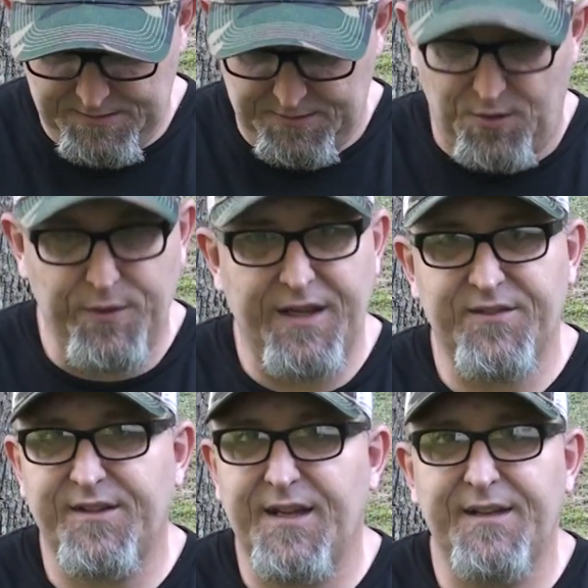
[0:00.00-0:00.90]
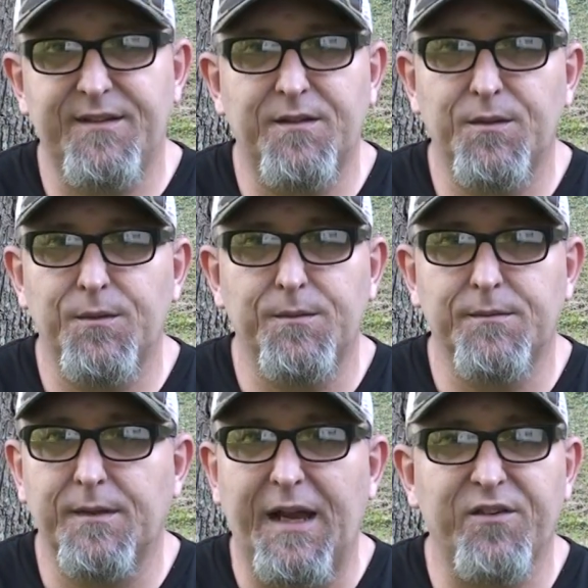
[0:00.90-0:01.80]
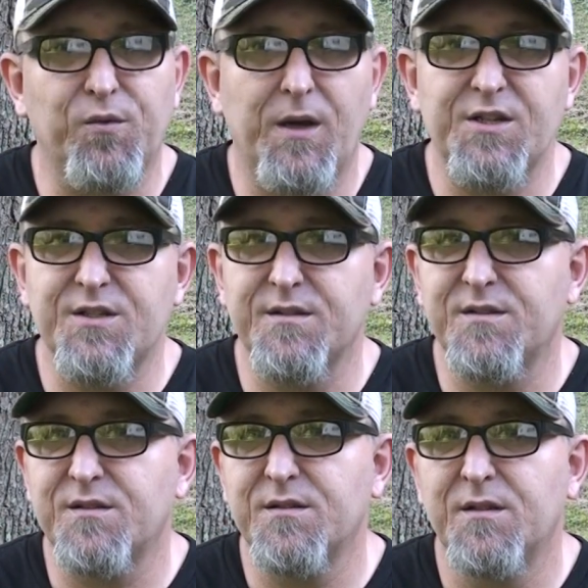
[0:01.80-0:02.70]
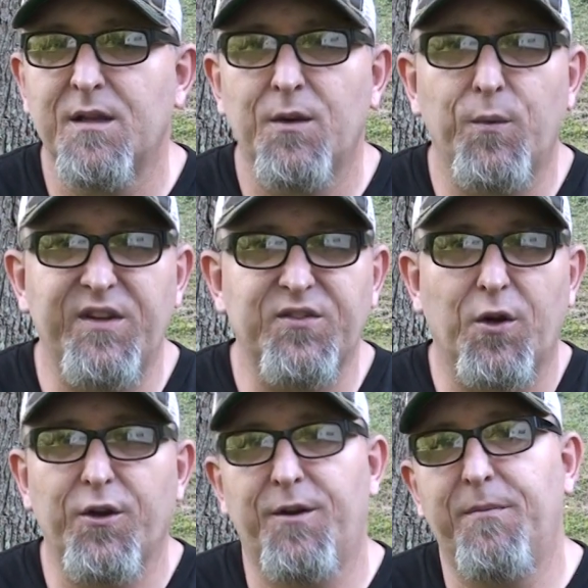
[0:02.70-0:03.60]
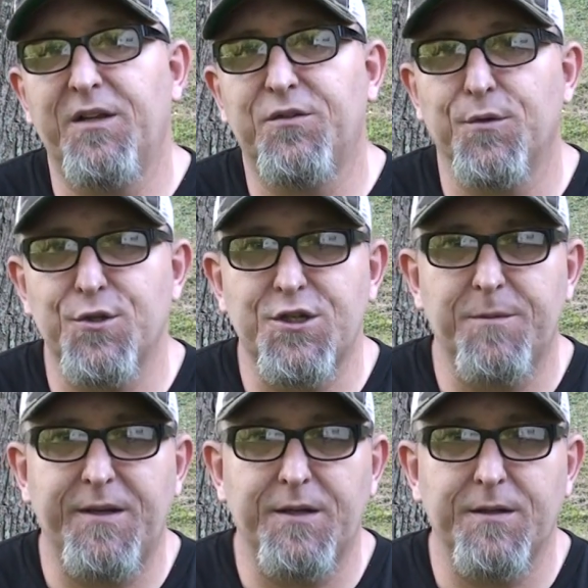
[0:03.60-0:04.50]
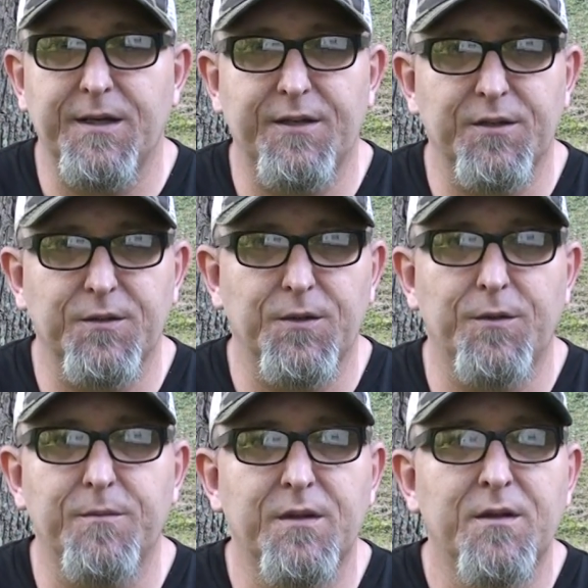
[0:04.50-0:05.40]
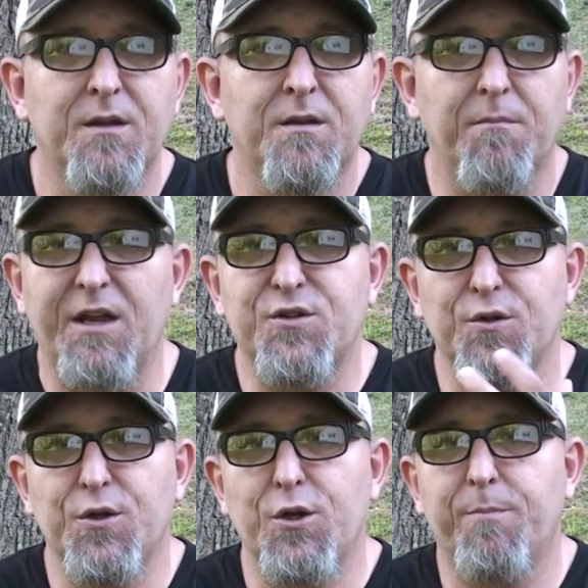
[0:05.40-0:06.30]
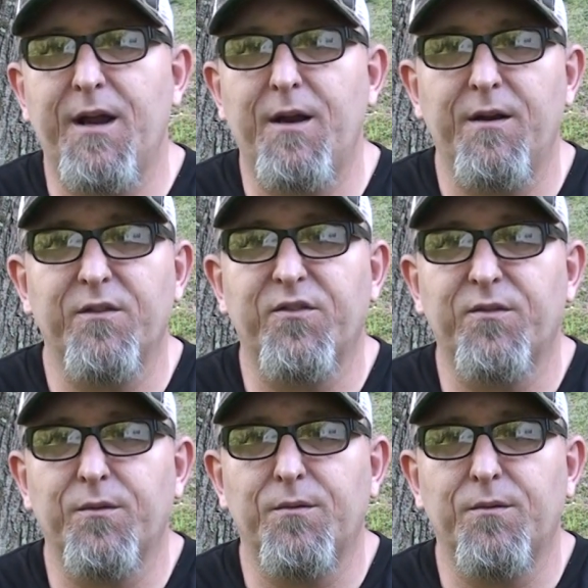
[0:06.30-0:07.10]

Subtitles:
Don't hesitate to ask questions. We started a mentorship here in the group. Make sure your parents